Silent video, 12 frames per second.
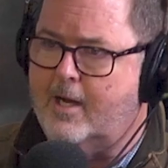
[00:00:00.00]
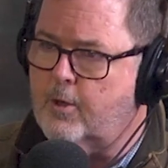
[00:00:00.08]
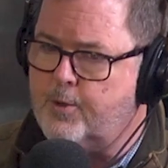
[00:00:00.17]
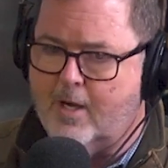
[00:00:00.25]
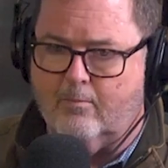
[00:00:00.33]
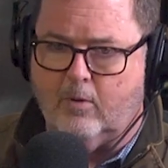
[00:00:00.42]
I know
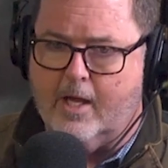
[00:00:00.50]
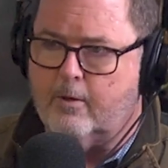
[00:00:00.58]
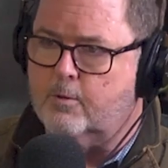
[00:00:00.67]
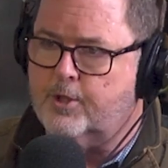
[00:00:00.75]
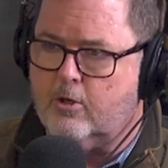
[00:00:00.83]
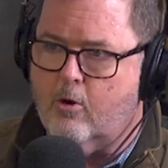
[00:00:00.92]
you have
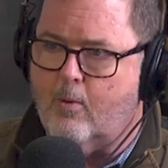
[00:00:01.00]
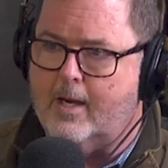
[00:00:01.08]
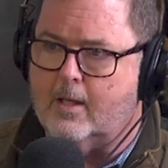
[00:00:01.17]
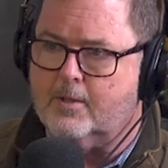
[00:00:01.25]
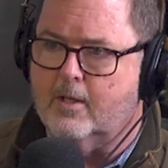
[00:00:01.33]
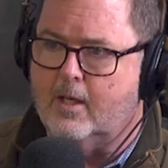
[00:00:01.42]
letters that go
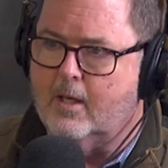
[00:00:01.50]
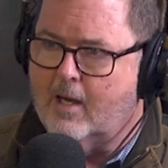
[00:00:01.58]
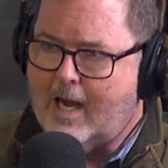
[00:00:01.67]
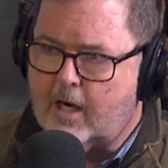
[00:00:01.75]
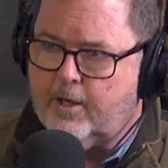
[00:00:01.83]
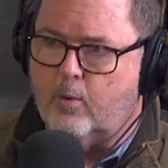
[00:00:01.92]
out.
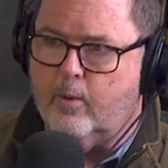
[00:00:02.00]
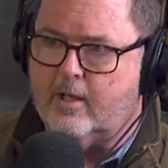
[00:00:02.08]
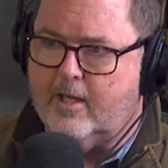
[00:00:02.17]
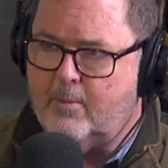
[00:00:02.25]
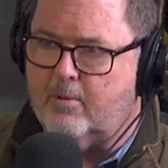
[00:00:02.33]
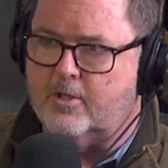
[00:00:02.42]
How can we
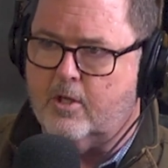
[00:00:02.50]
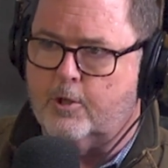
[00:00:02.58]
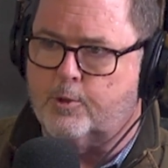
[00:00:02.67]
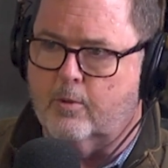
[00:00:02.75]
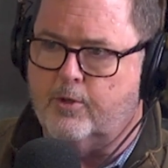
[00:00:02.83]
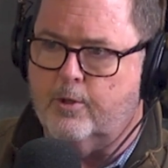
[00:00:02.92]
keep in
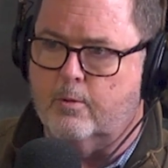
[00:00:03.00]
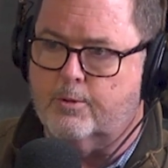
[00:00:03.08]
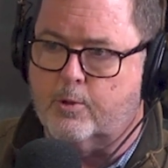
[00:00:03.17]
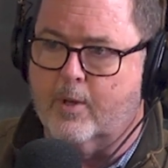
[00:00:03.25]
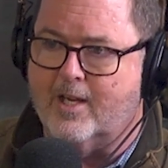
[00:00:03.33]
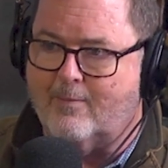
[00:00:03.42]
touch with you
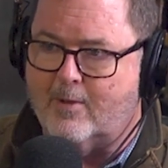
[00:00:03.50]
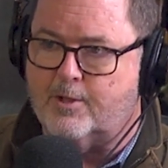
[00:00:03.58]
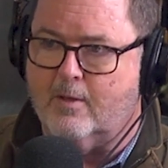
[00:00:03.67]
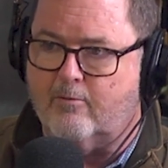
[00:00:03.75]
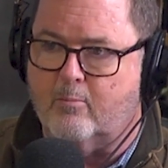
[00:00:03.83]
so we can get this